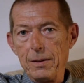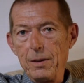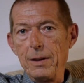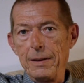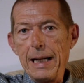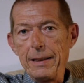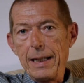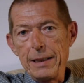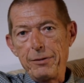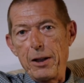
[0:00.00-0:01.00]

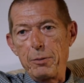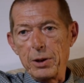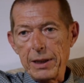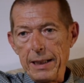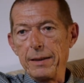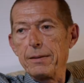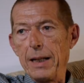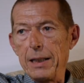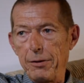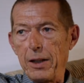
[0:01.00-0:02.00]

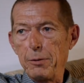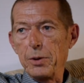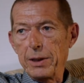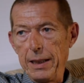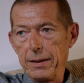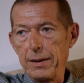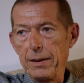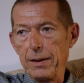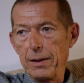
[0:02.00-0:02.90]
95%,